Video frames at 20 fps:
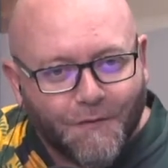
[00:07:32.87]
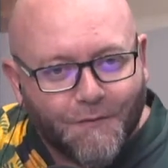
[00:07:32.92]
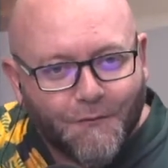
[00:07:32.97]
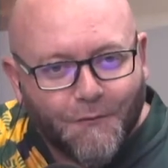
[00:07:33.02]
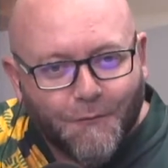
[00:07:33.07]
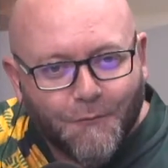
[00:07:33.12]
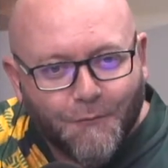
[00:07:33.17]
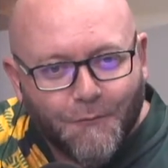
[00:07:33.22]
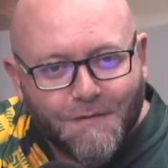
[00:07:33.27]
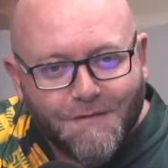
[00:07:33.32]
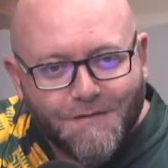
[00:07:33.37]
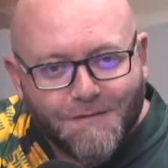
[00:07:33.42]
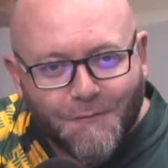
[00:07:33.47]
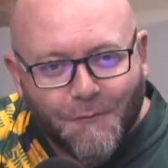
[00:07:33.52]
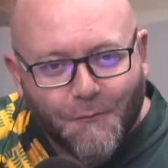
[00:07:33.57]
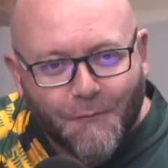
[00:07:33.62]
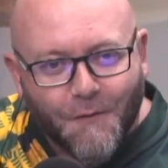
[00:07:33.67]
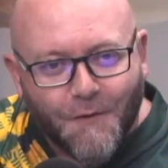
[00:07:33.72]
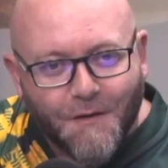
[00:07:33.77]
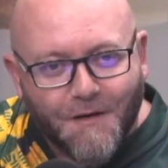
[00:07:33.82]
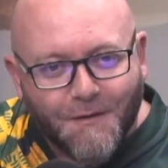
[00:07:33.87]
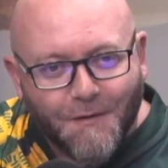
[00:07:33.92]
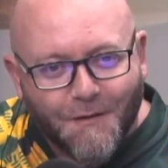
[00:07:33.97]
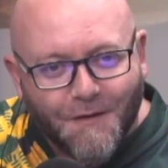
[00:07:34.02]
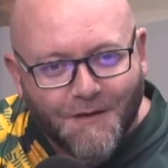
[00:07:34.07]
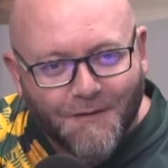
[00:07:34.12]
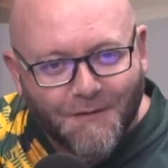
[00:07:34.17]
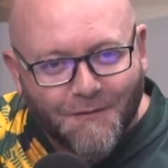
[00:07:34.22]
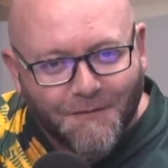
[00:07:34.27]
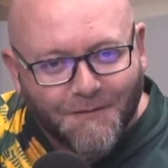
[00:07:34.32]
the children's or the
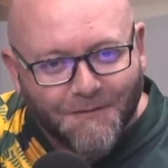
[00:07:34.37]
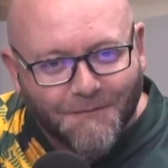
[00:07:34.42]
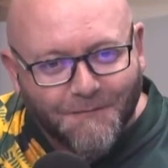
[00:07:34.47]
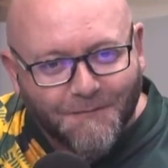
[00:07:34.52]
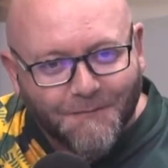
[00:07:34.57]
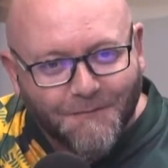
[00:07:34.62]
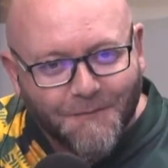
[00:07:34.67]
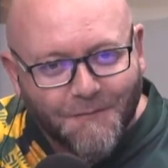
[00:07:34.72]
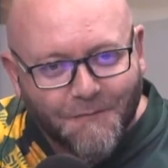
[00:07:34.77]
education?